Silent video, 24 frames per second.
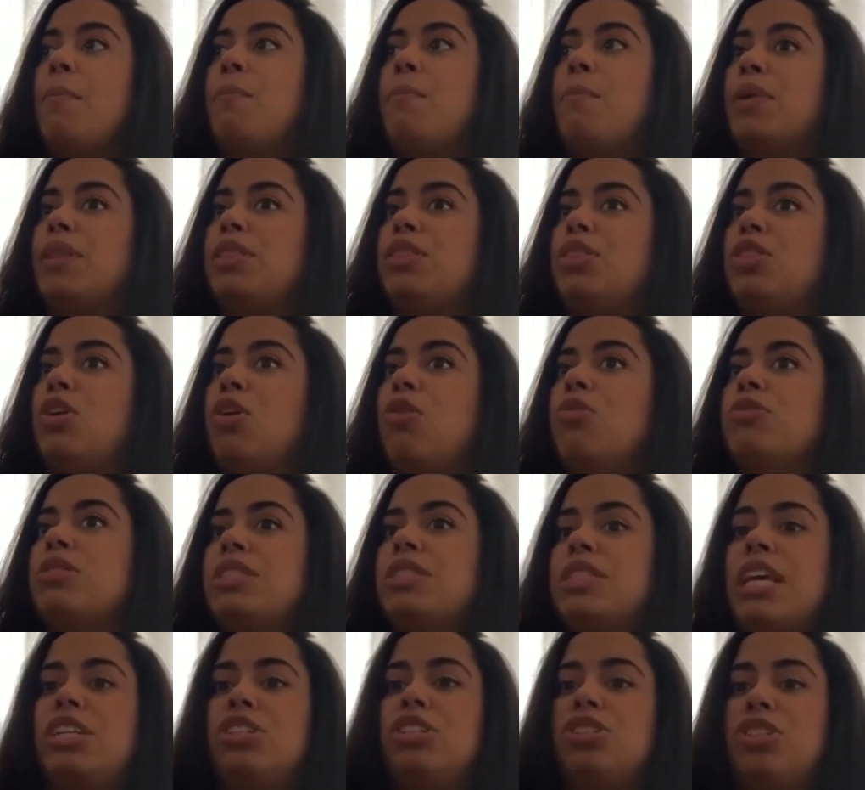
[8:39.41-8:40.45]
but those
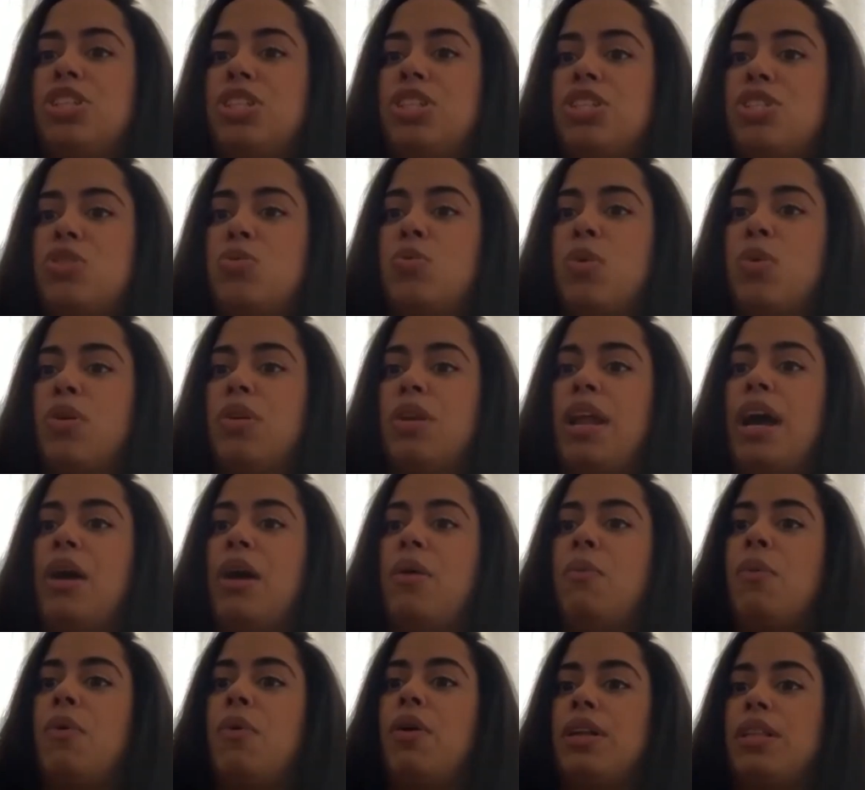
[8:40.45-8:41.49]
tensions were
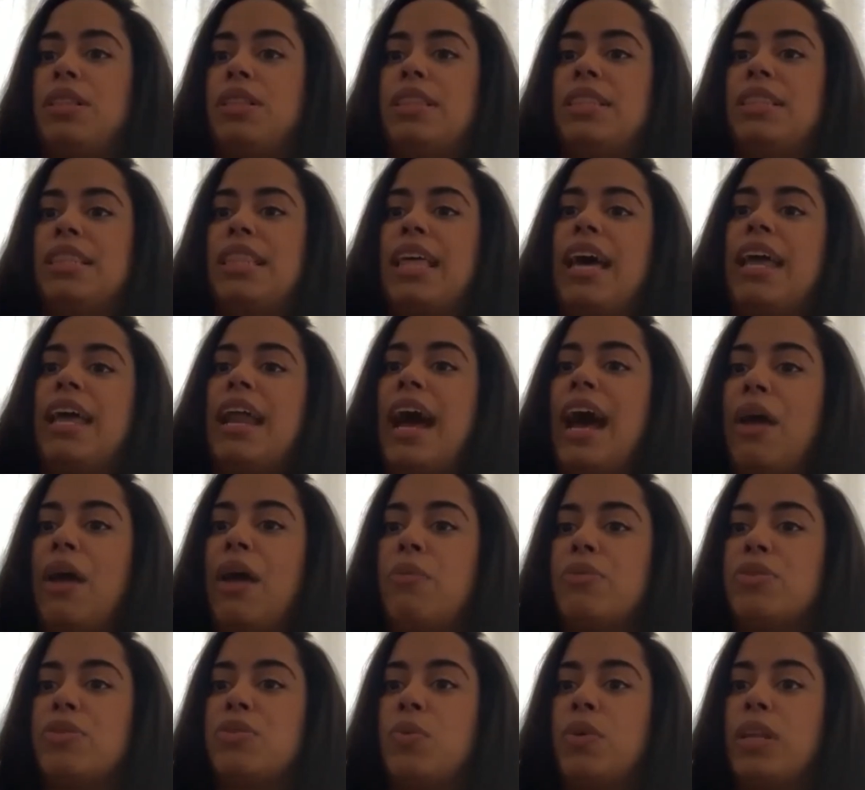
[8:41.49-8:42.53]
not one that I
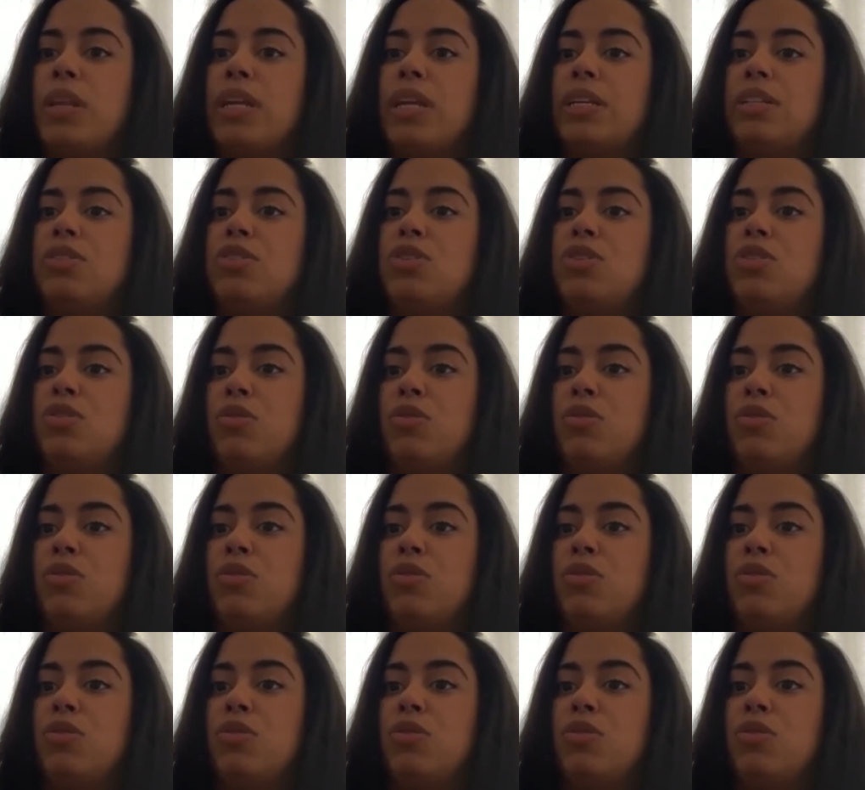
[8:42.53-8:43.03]
was willing